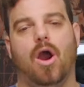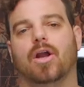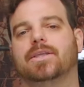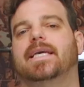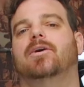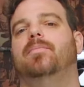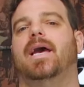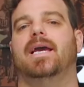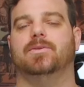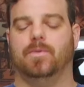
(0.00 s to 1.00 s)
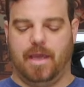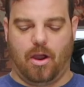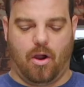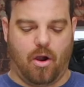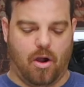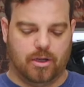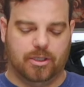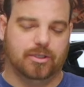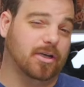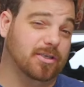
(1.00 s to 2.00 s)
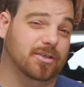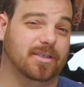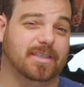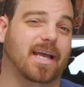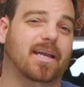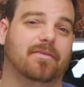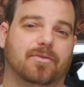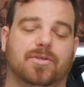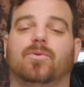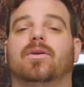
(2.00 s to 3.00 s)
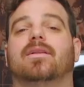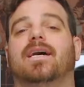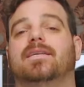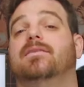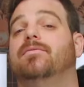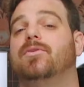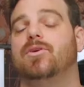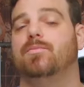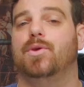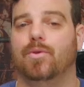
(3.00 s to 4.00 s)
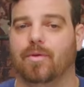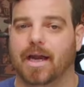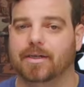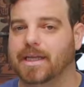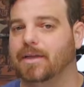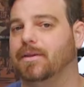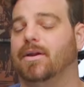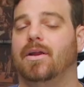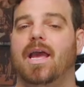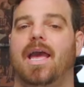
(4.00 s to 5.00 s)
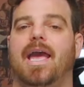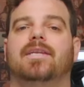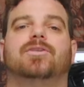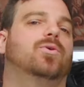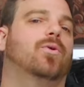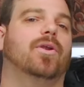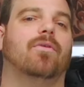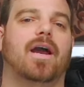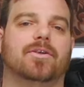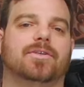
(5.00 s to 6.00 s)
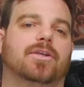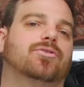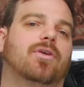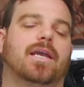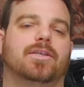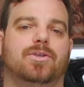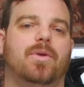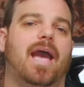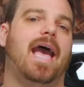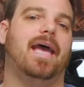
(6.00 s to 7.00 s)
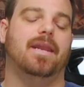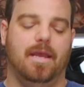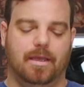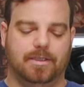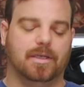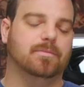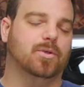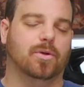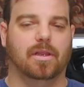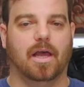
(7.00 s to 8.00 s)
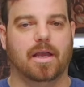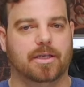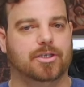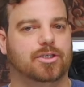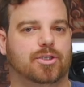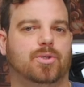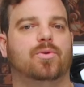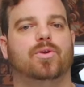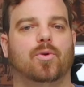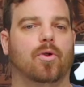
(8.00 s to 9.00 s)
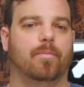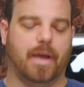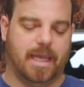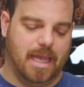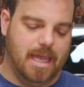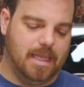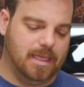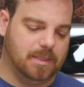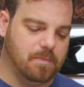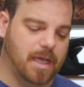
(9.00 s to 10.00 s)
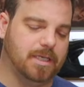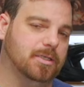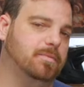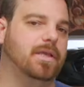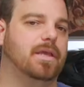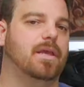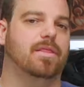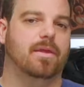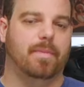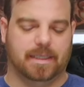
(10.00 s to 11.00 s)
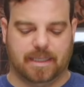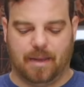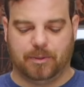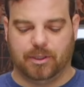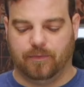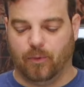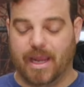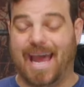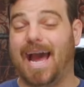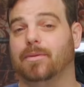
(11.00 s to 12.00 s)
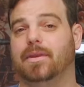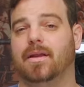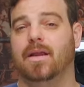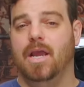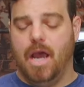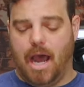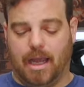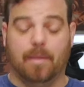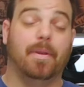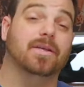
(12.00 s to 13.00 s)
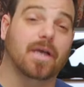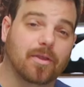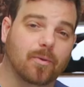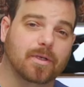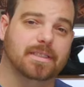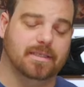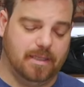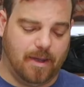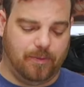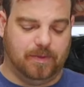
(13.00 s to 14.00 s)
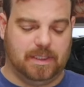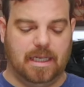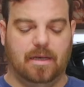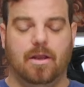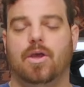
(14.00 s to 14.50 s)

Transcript: are tail bags with a hard structure designed for storing a lot of stuff for you commuter riders out there and touring riders that are trying to add some sort of luggage to your bike. These might just be the best option for you out there. Compared to other ones that we've seen,